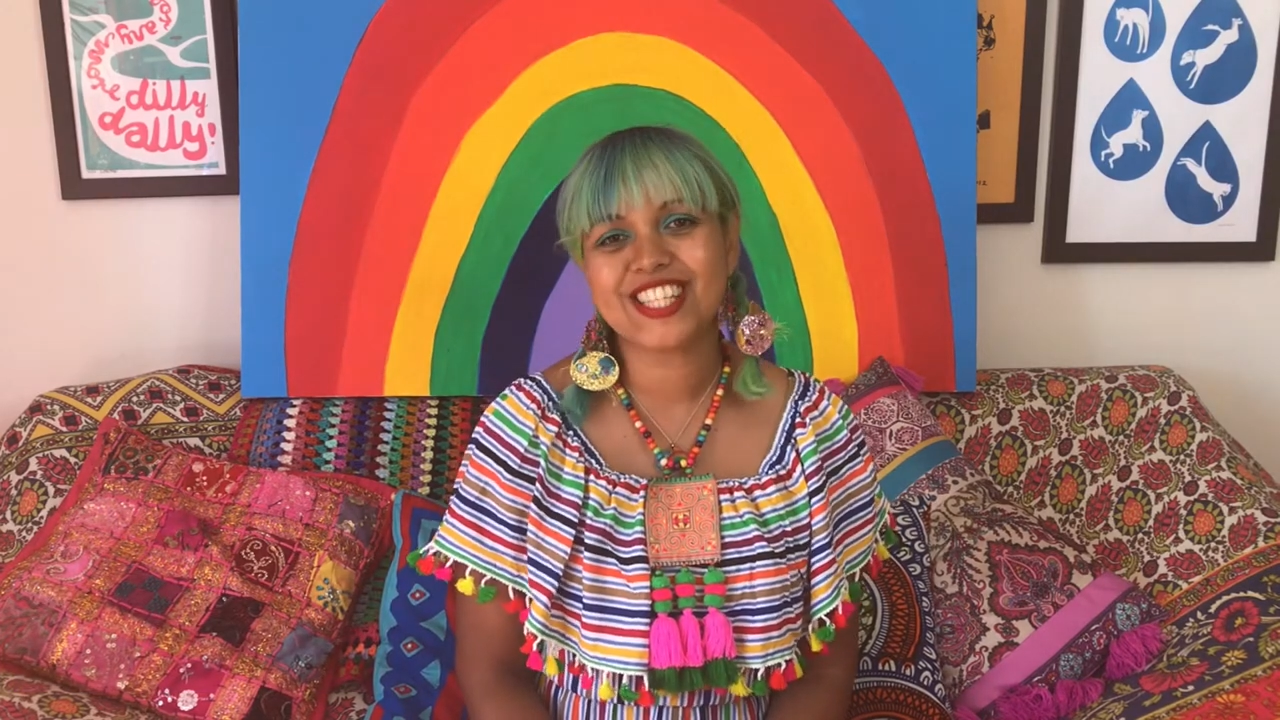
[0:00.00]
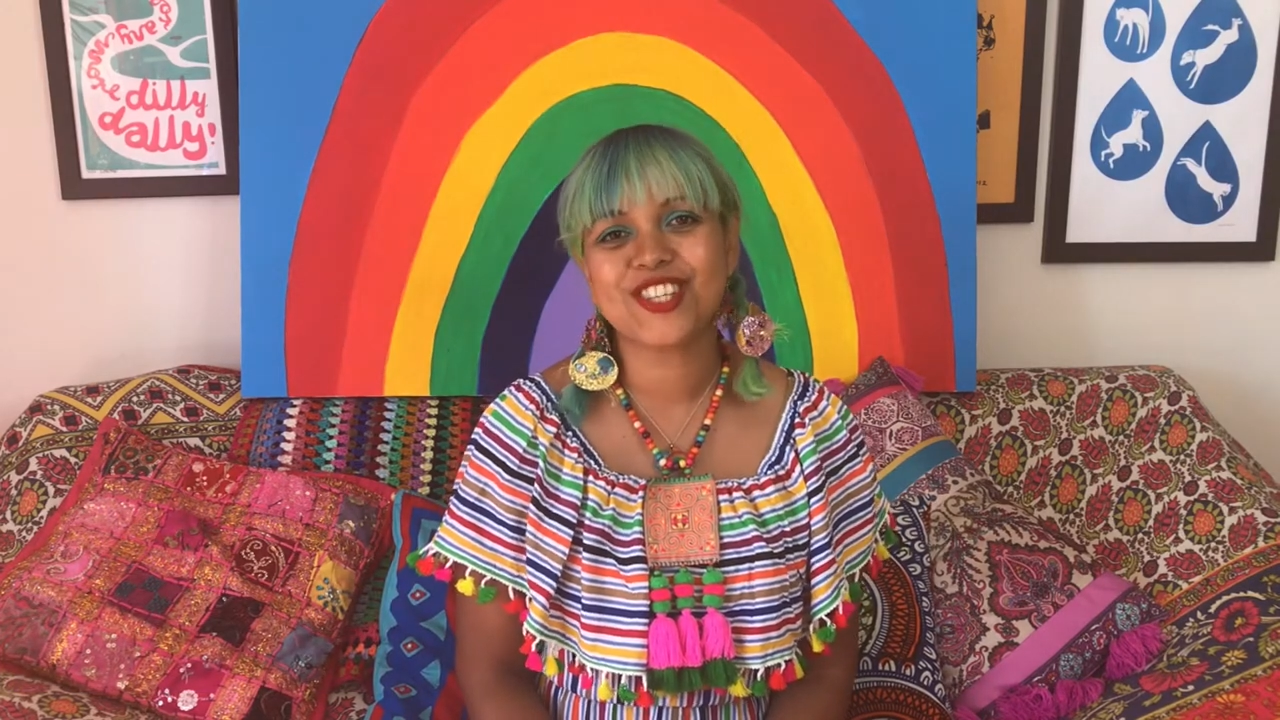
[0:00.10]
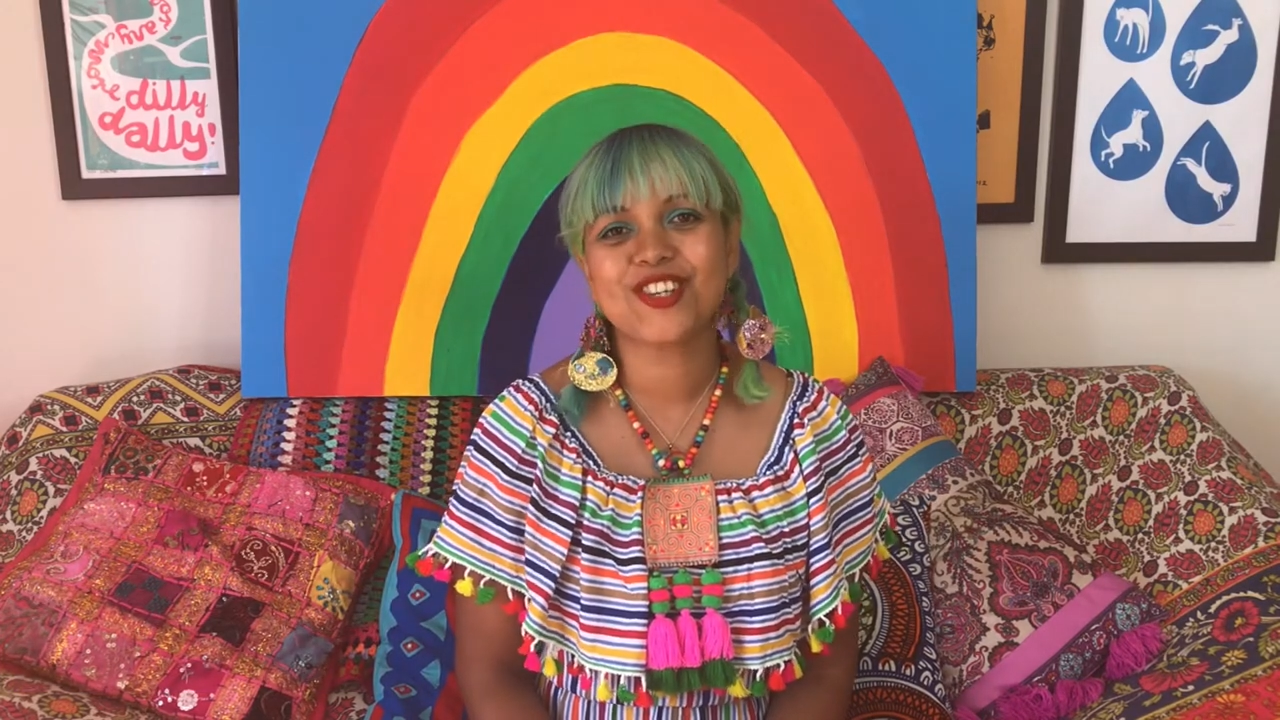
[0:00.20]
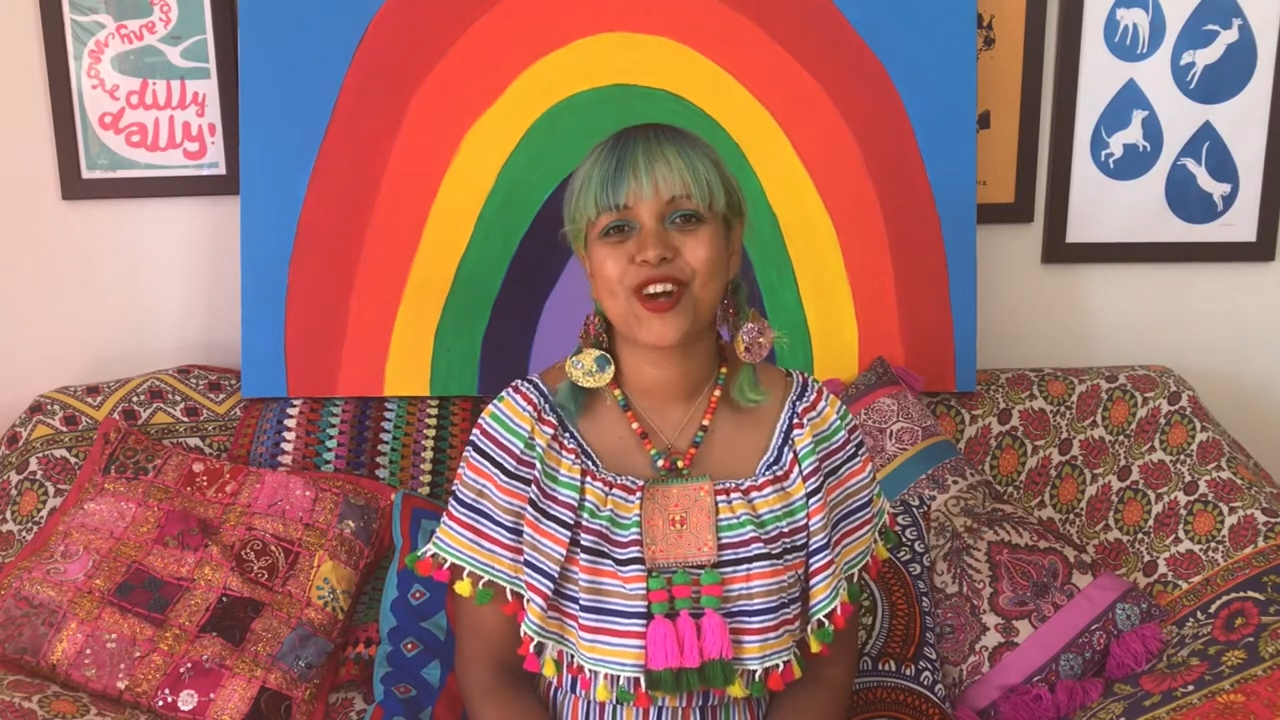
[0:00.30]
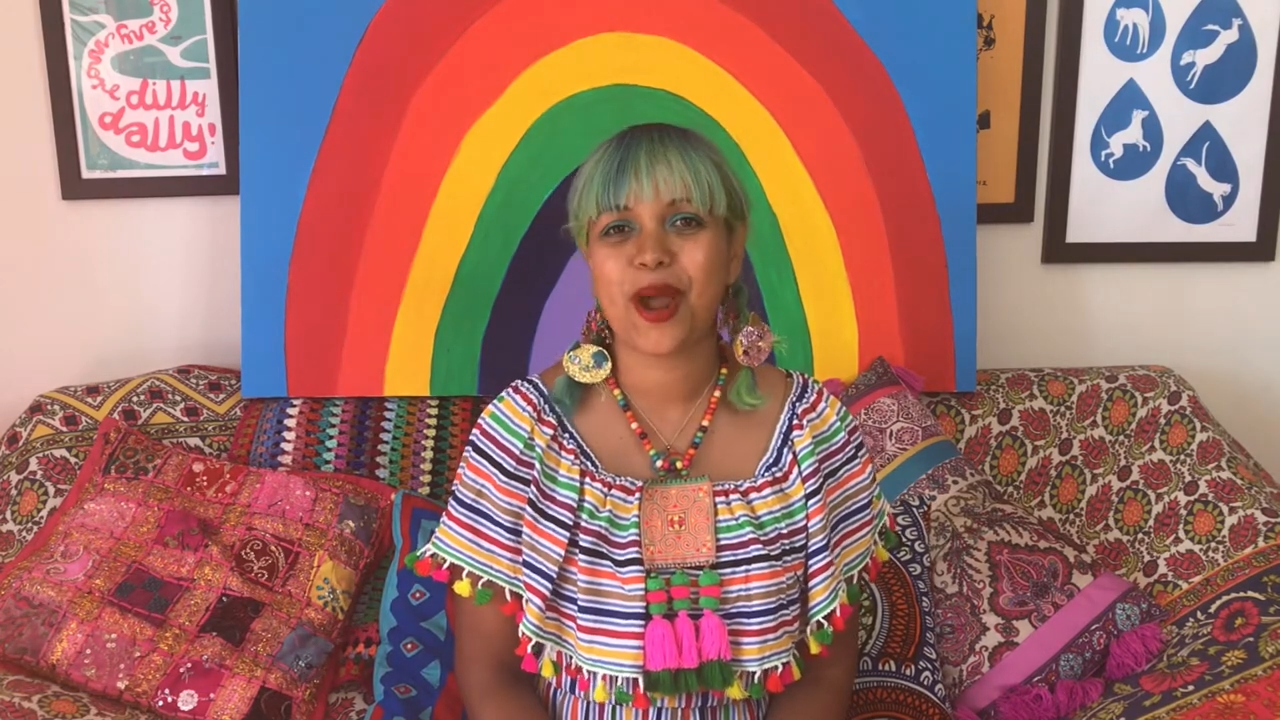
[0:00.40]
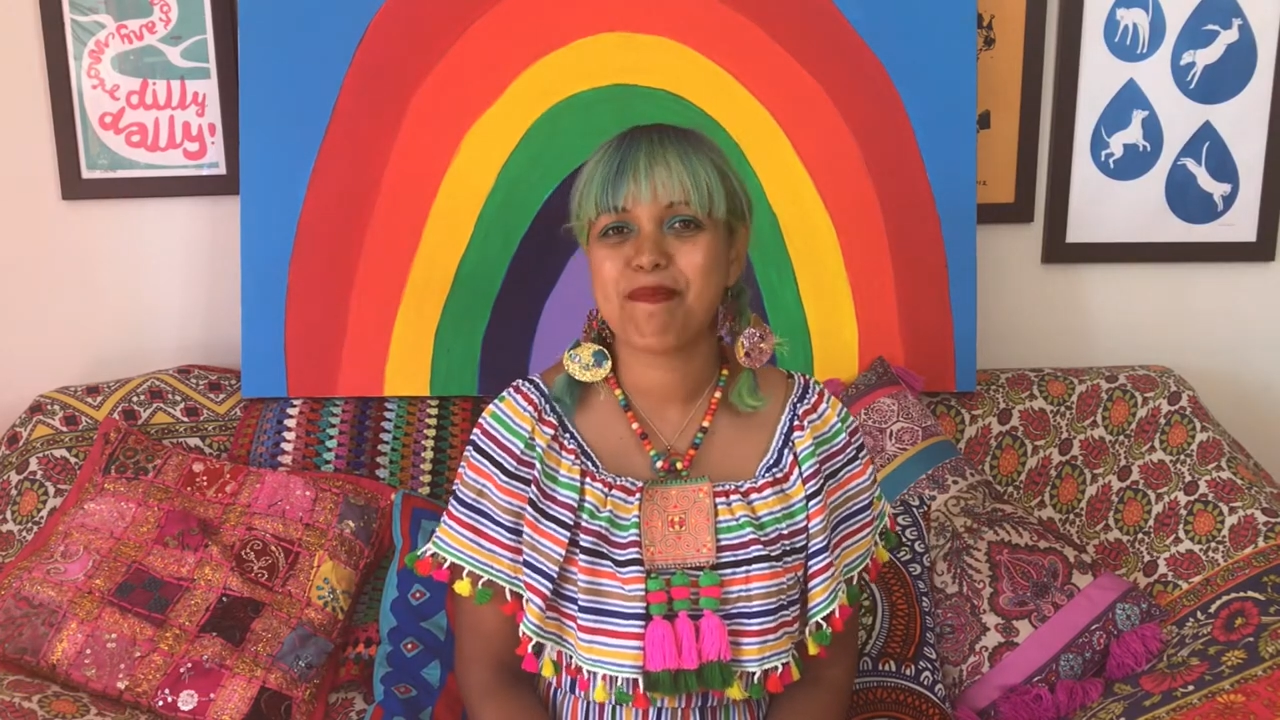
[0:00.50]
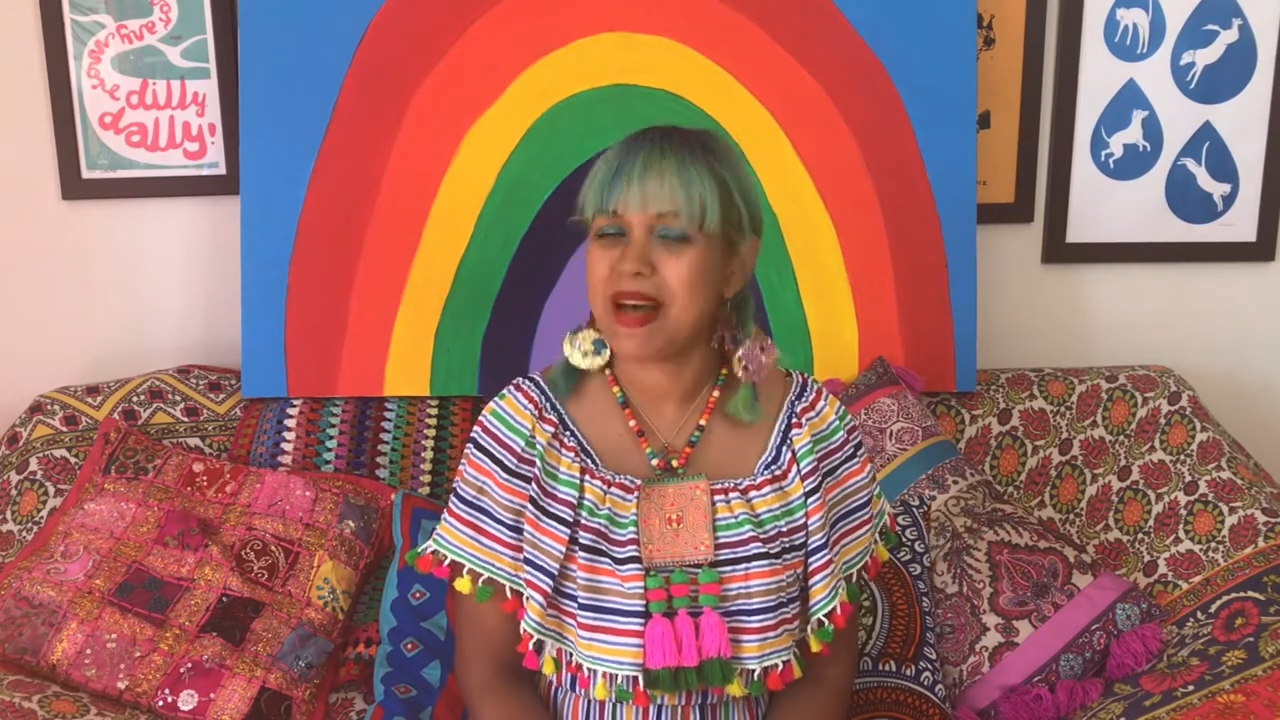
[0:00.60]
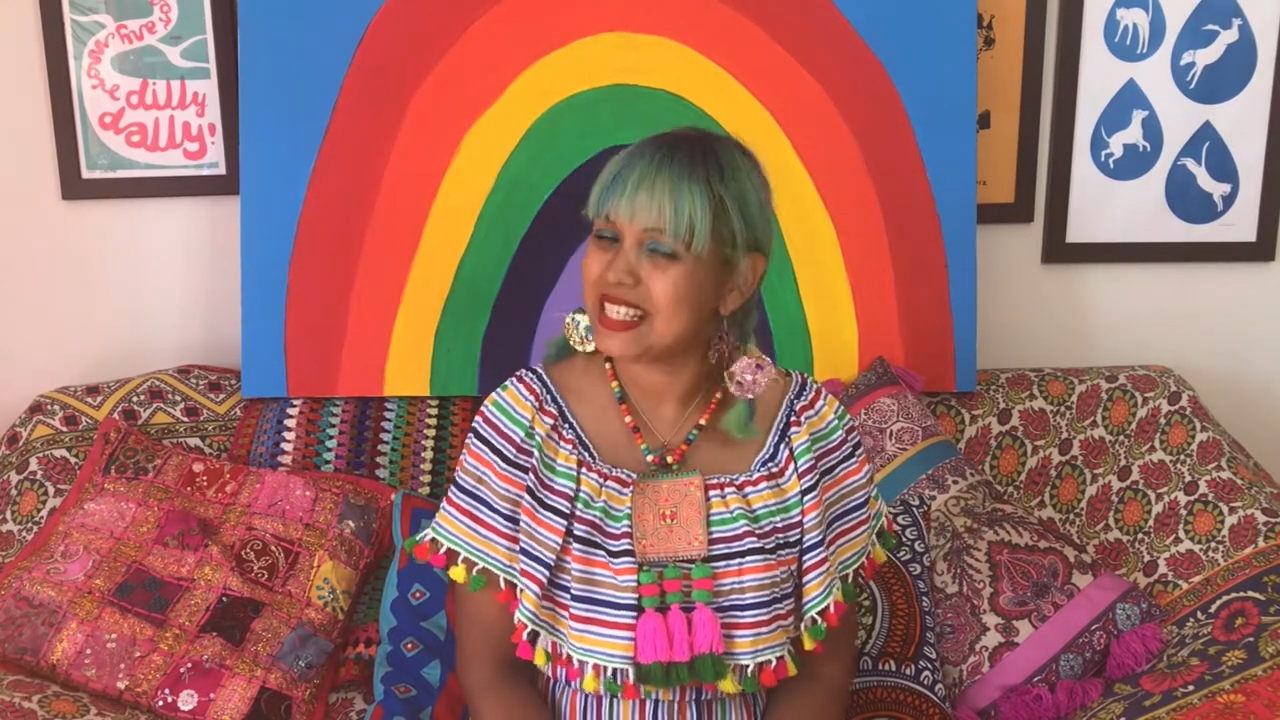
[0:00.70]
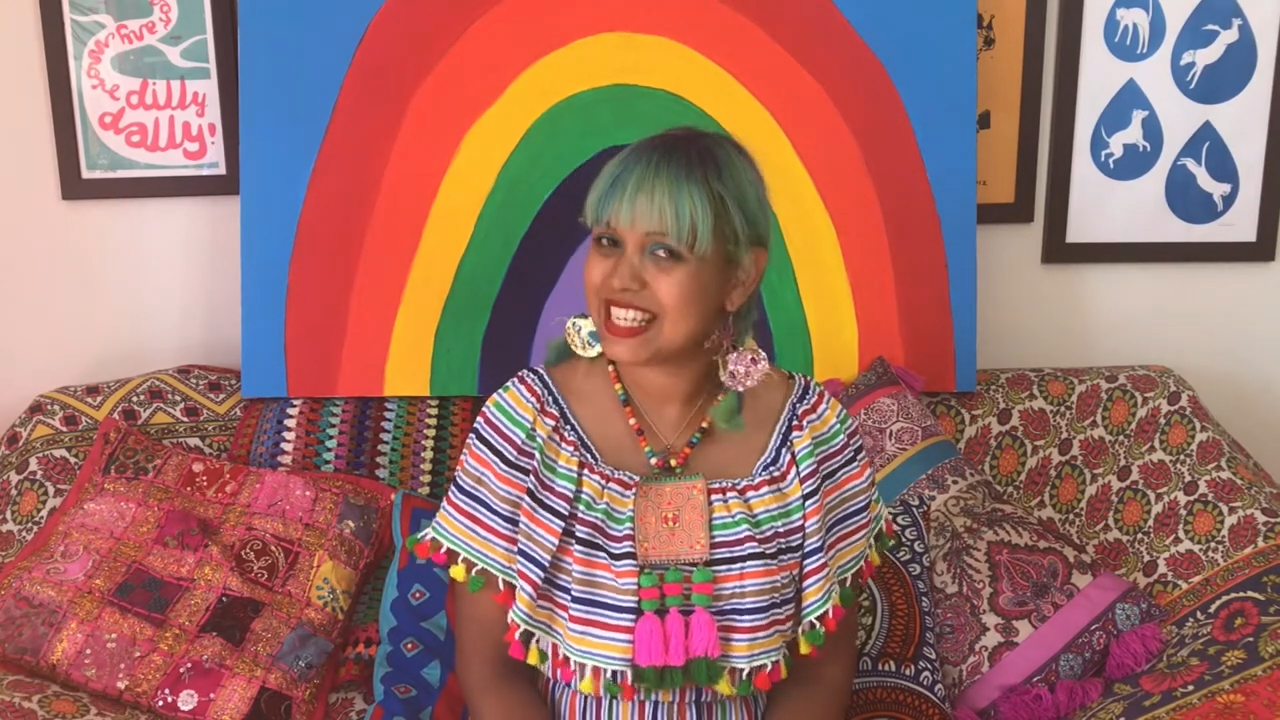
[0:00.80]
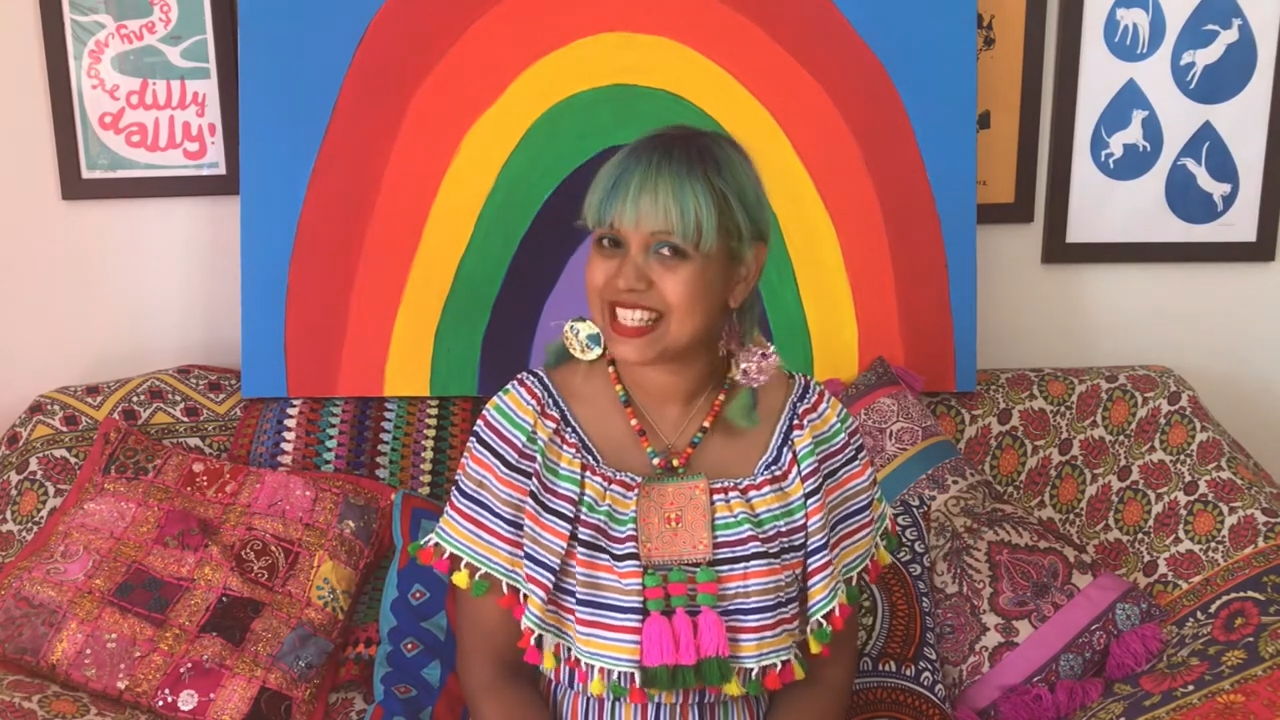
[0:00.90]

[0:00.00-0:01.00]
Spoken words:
to chromatic